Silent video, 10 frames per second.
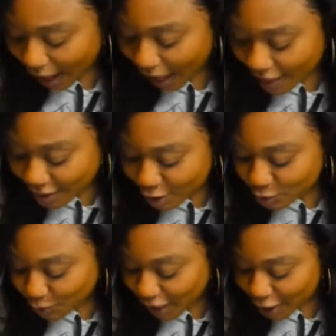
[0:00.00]
Add
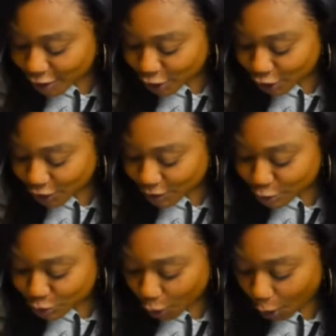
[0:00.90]
this wig to your
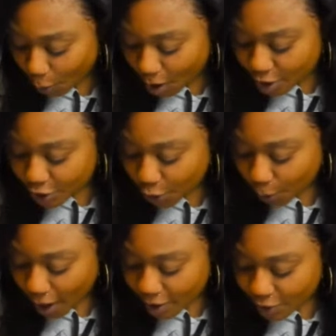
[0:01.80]
store while you're
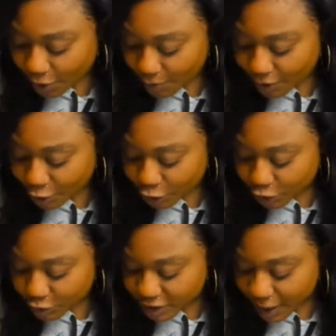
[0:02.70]
waiting on me to
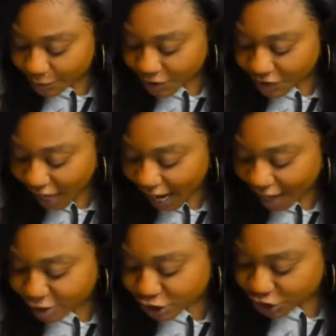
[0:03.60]
do something that
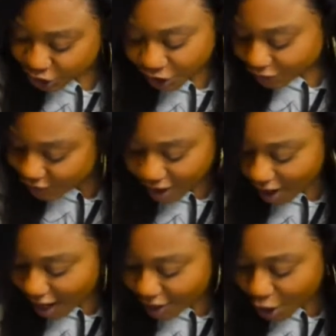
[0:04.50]
I should have
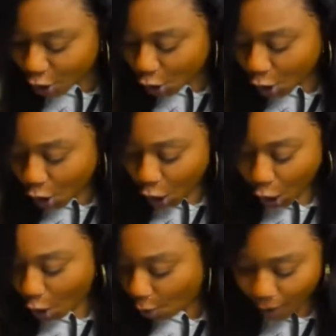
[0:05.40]
done
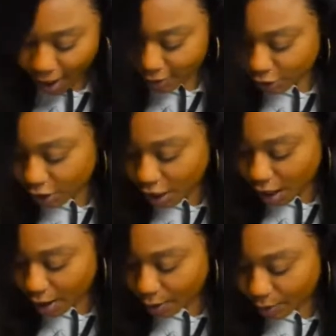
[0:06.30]
a while
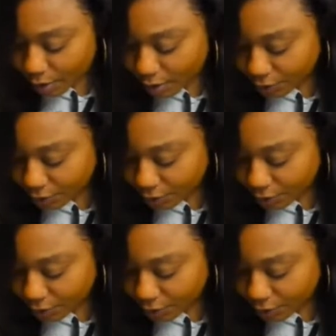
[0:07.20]
ago.